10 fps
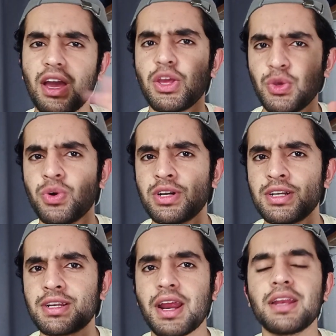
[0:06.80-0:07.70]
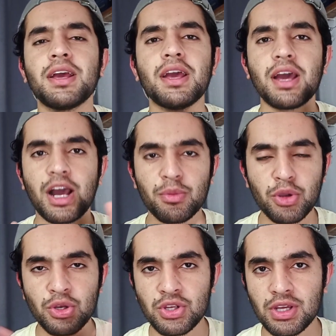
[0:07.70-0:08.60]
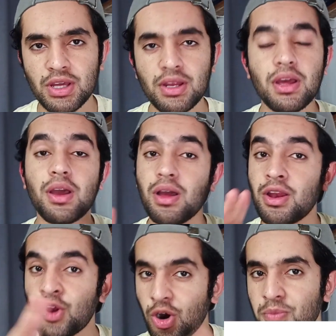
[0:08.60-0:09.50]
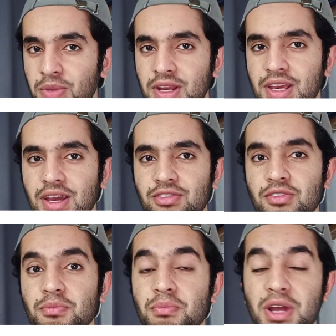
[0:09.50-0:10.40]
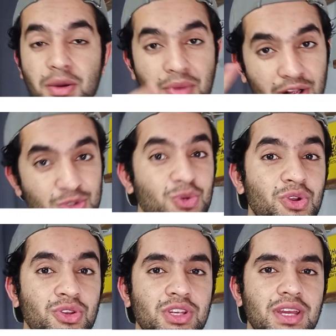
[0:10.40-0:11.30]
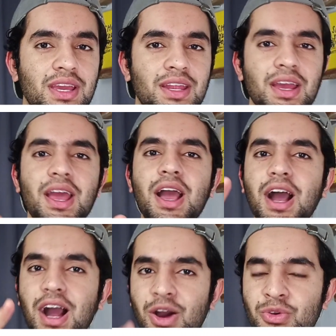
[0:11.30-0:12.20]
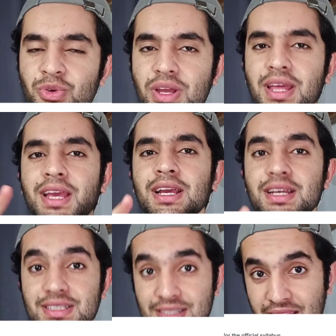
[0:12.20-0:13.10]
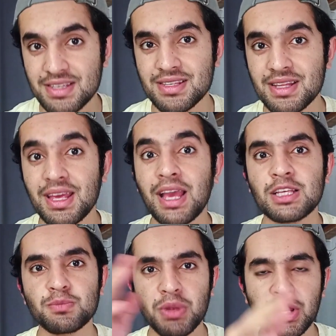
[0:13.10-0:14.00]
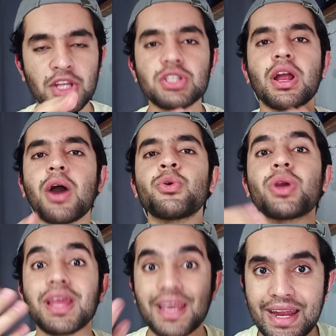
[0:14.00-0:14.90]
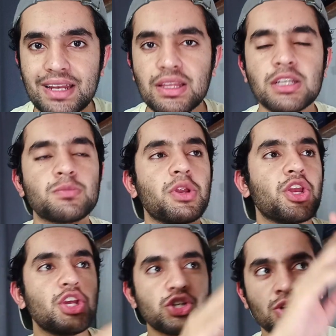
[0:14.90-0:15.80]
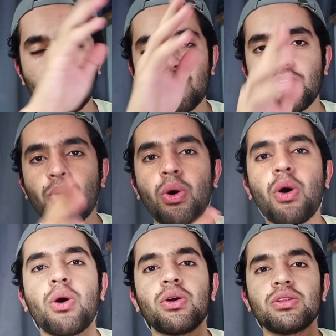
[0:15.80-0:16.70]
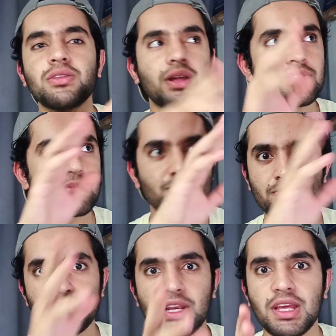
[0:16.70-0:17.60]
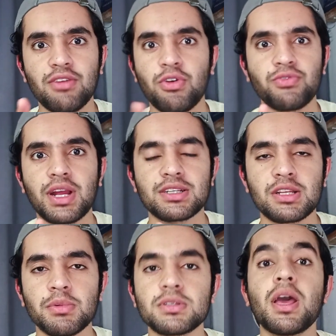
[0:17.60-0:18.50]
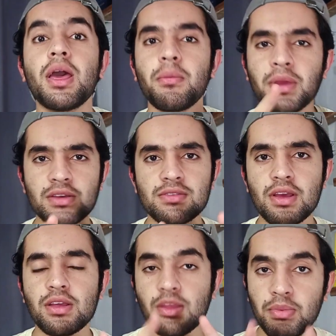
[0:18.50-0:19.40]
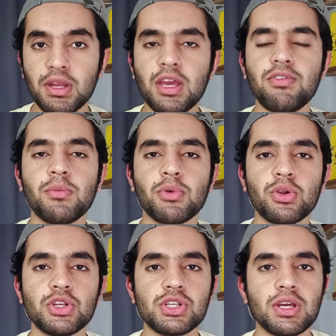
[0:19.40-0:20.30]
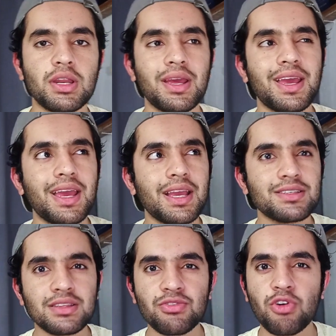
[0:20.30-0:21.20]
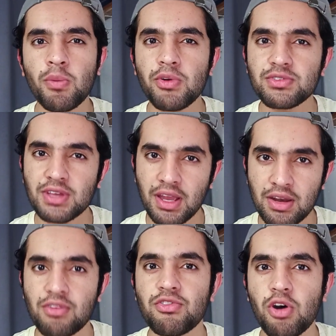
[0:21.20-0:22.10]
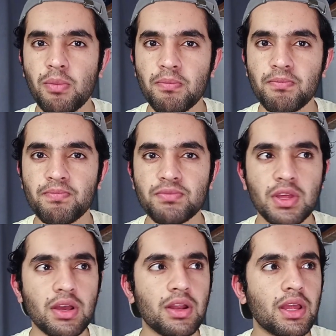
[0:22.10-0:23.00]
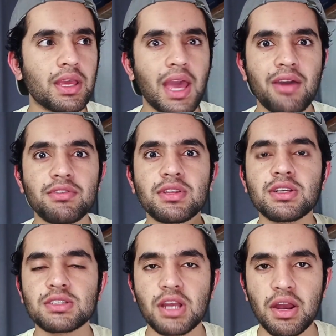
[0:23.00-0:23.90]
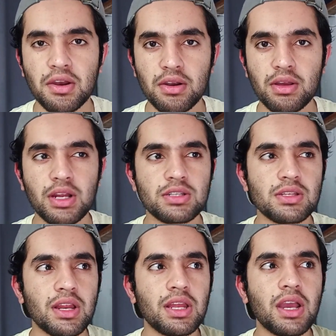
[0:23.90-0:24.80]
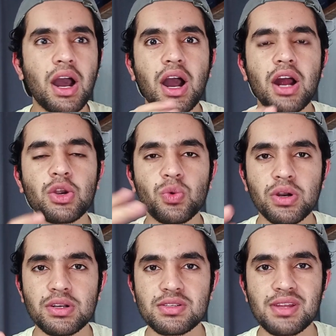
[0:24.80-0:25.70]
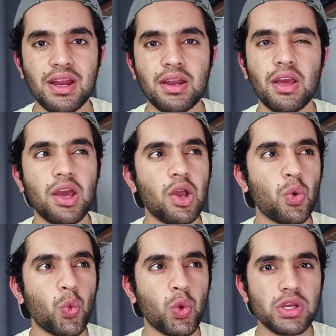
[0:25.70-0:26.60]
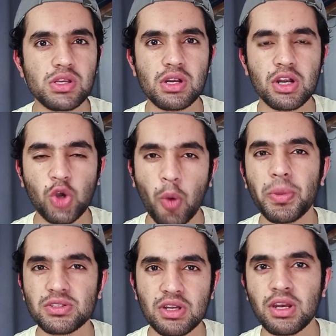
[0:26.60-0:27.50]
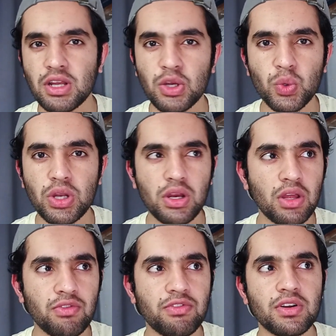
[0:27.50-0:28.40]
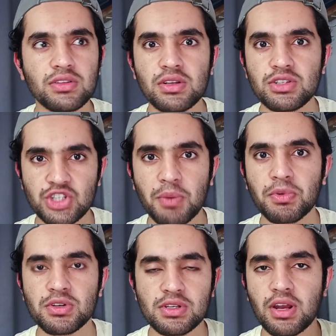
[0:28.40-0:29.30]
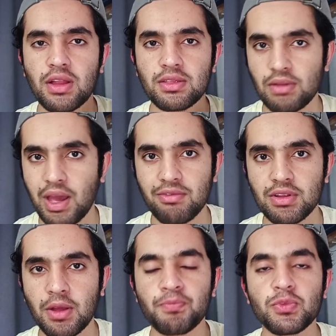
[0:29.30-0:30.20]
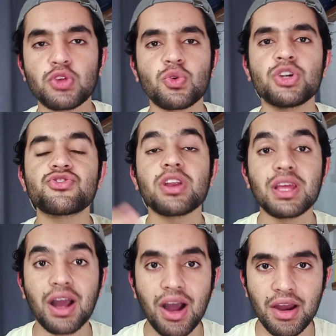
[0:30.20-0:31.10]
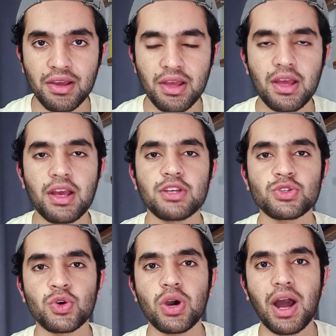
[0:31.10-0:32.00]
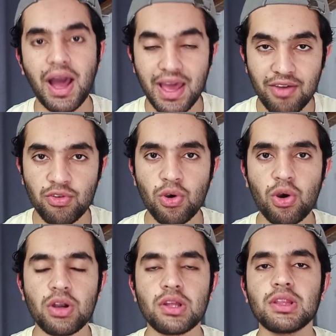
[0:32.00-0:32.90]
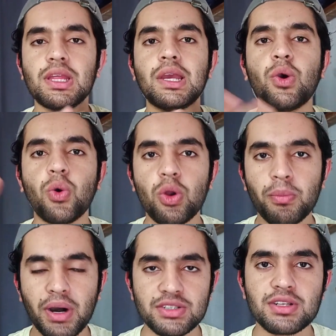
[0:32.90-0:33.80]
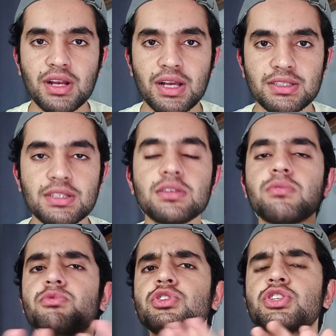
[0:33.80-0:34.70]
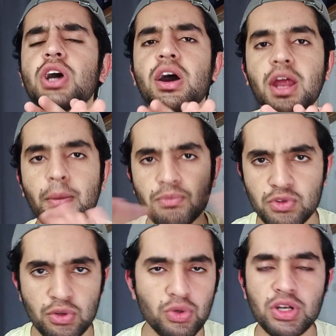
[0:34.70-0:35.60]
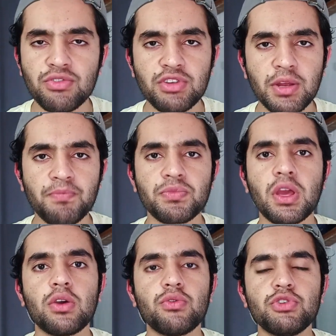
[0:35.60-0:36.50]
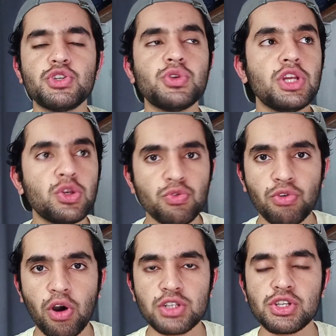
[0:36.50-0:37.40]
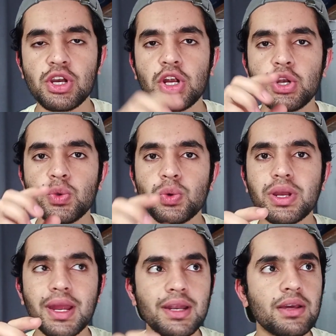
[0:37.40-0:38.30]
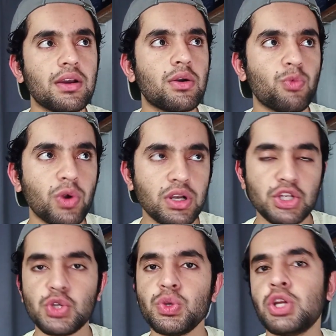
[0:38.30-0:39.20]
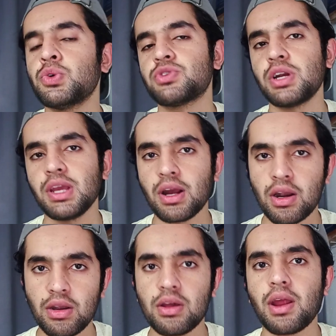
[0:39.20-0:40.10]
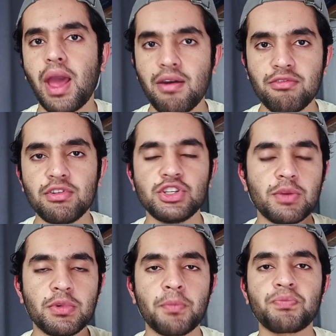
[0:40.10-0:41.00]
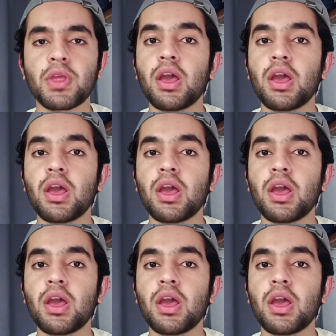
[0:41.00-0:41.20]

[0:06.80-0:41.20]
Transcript: Yeah, you heard it right. I'm going to share not PDF, but I'm also going to share how you can access the explanation, how you can get the explanation of all the PDF of that syllabus. Because the PDF I'm going to share is in the form of scattered form. Like everything is scattered. It's really hard to understand which topics are included in further chapters and everything, so it's really hard. So I have got the whole master classes which are absolutely free, which you need to watch to get what you need to study under every chapter.